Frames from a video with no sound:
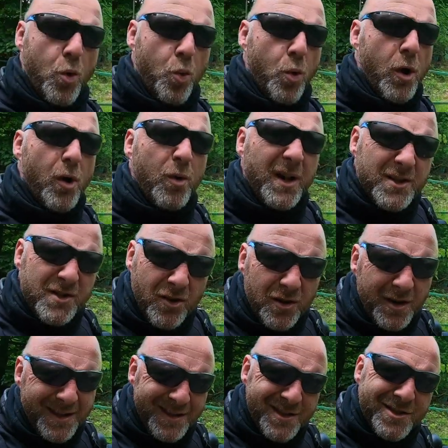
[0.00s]
whoa, that's got
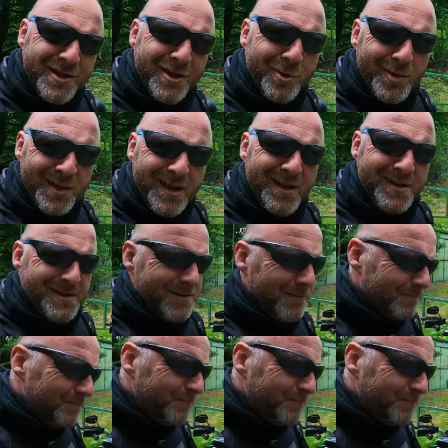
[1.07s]
nothing to do with us.